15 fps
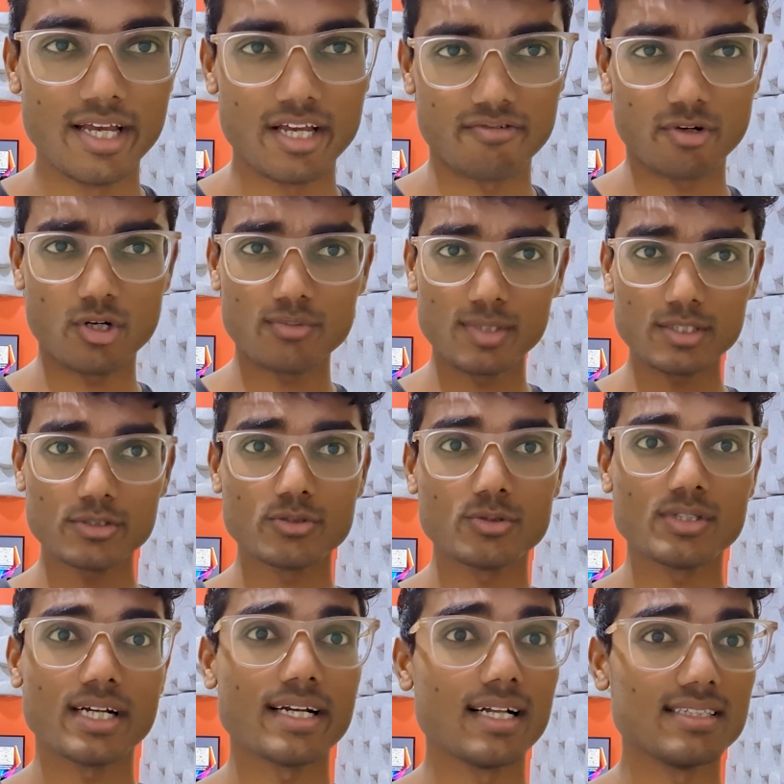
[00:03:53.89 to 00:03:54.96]
If you're able to do
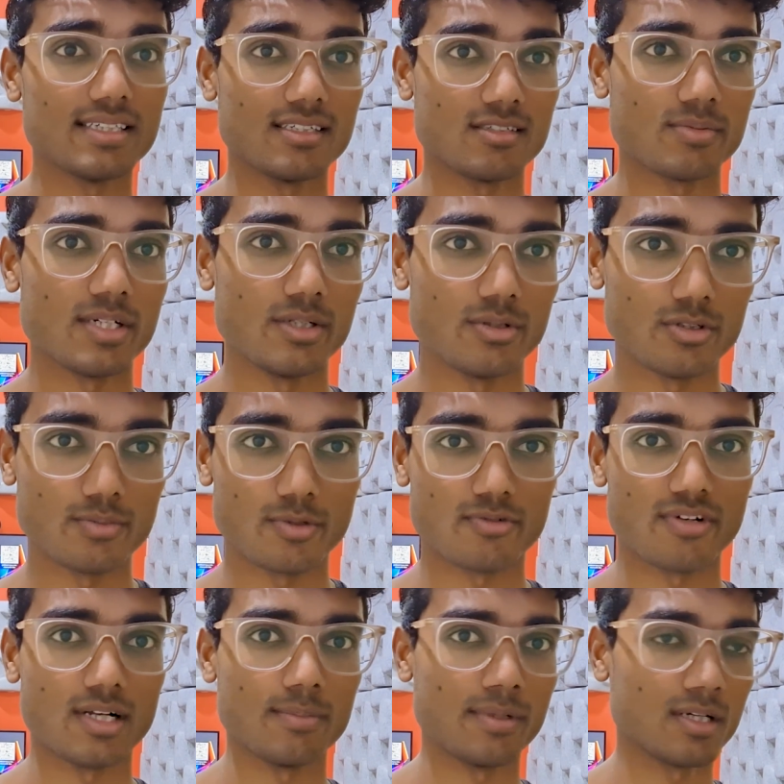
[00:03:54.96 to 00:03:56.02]
that, I'll change my YouTube
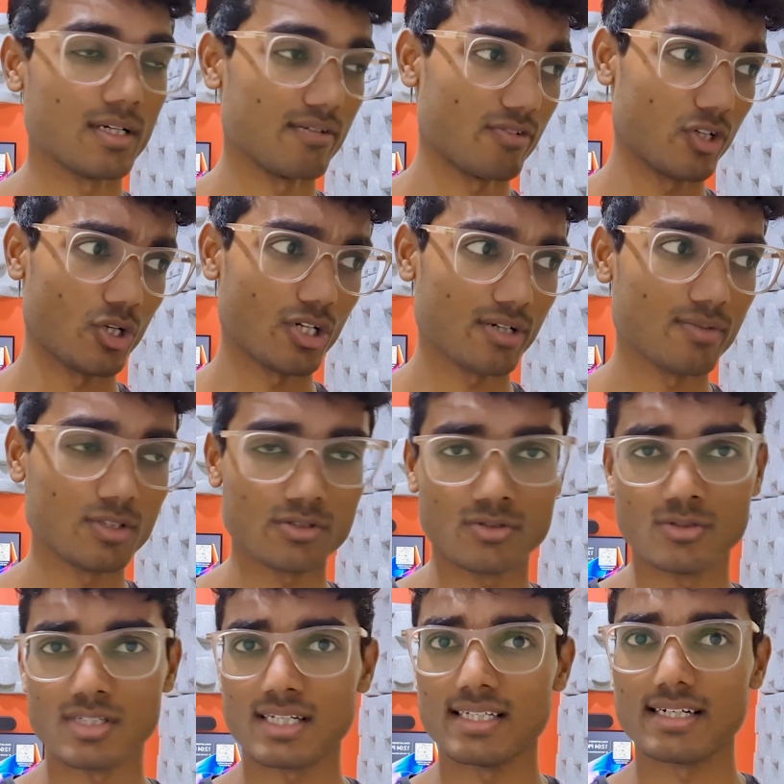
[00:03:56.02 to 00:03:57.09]
profile pic. If you're not able to
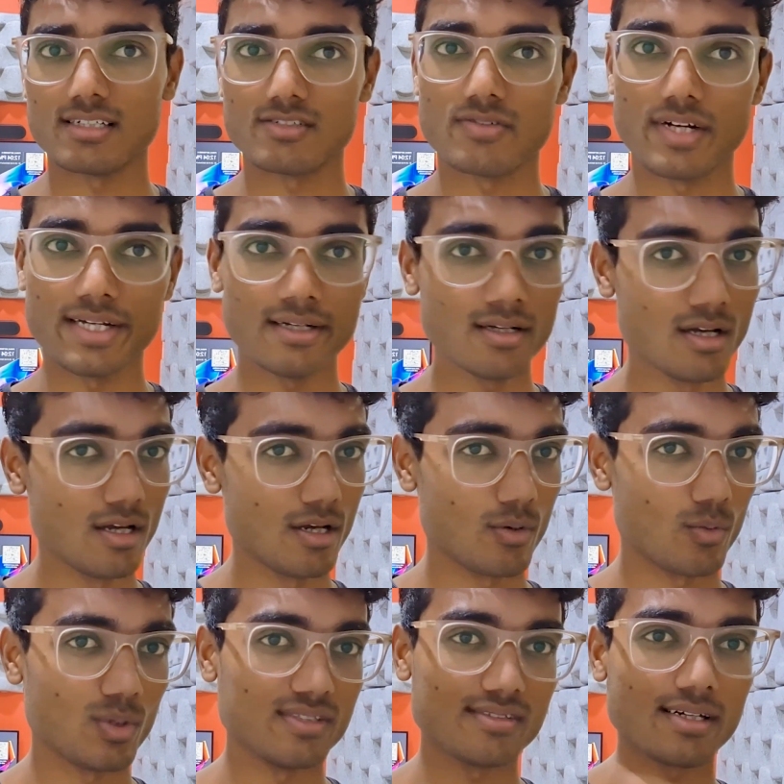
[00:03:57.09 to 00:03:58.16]
do that, that's fine.
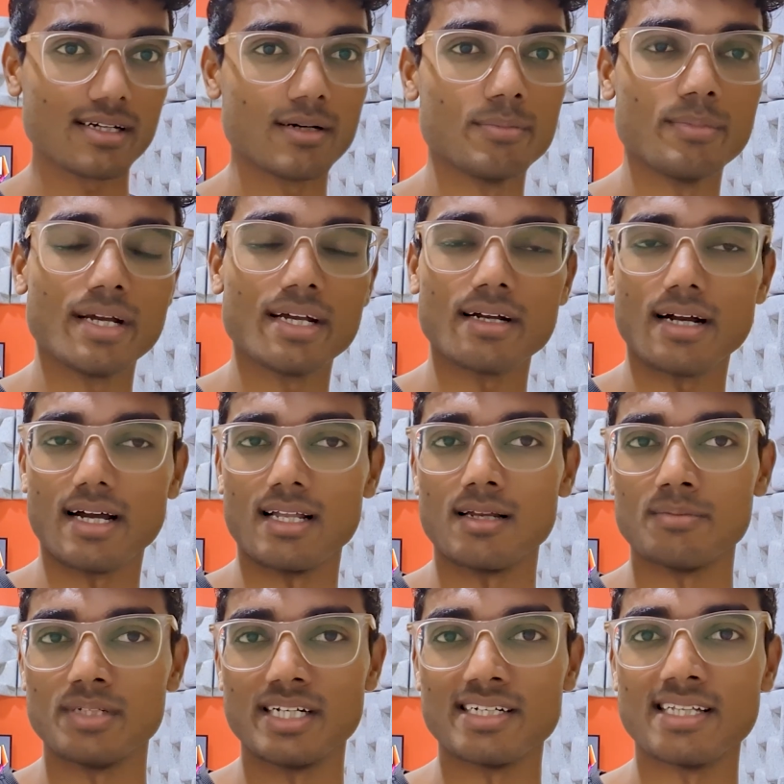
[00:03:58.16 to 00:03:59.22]
Once I come back, I'll
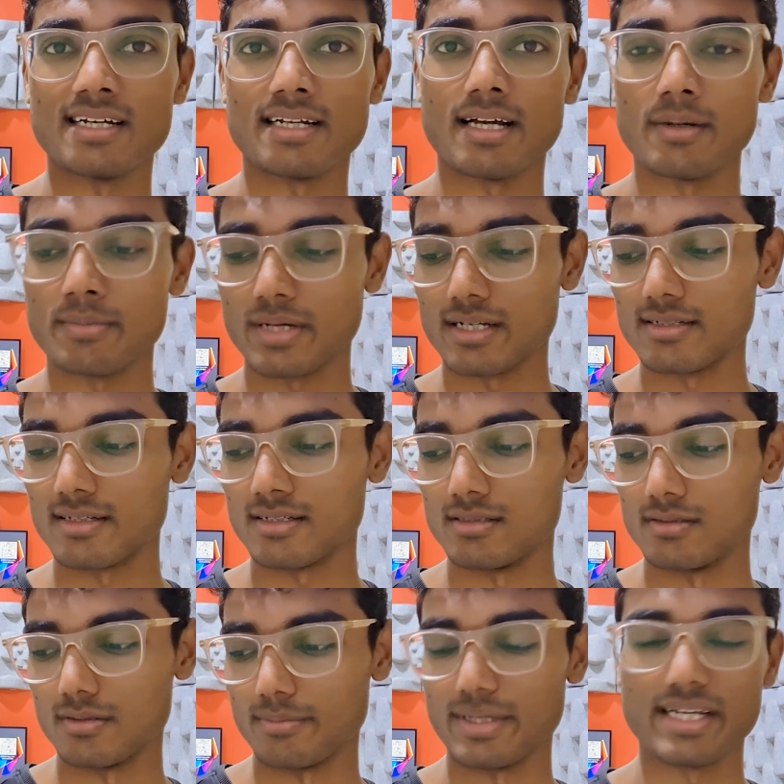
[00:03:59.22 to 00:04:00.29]
update that app and
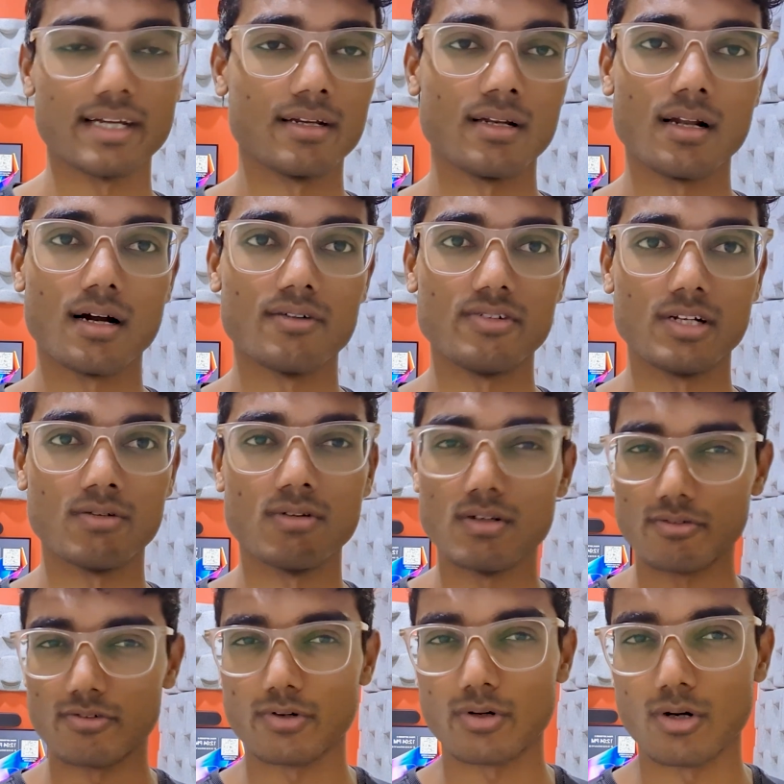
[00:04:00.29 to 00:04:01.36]
then make it available
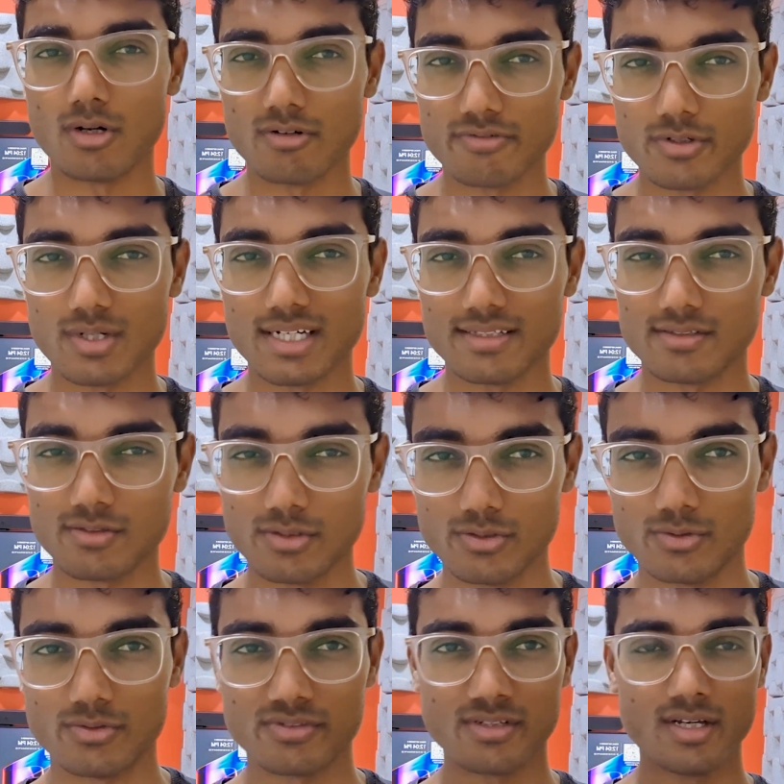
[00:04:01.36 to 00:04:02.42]
for all of you guys to
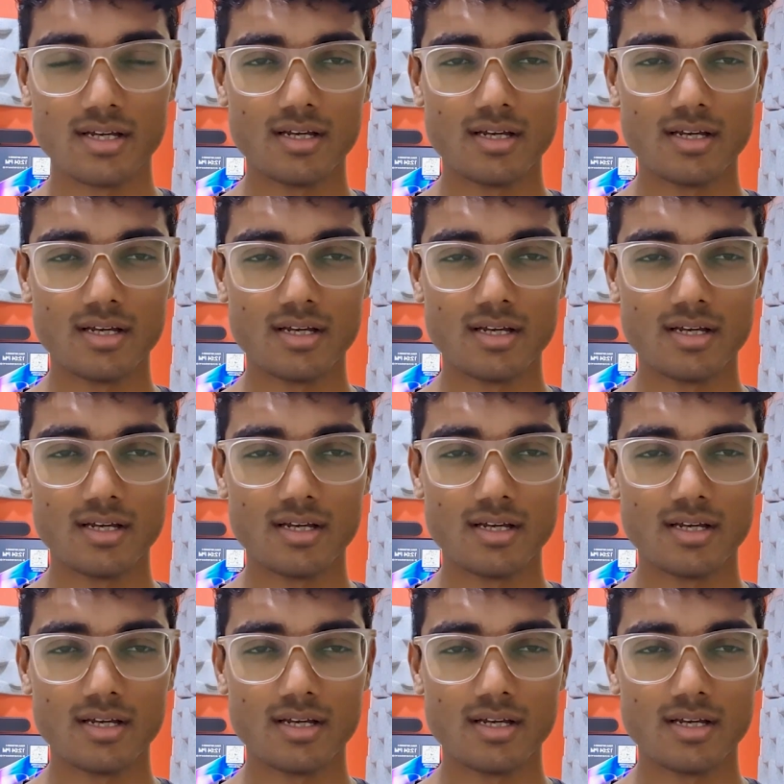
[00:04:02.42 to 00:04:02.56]
use.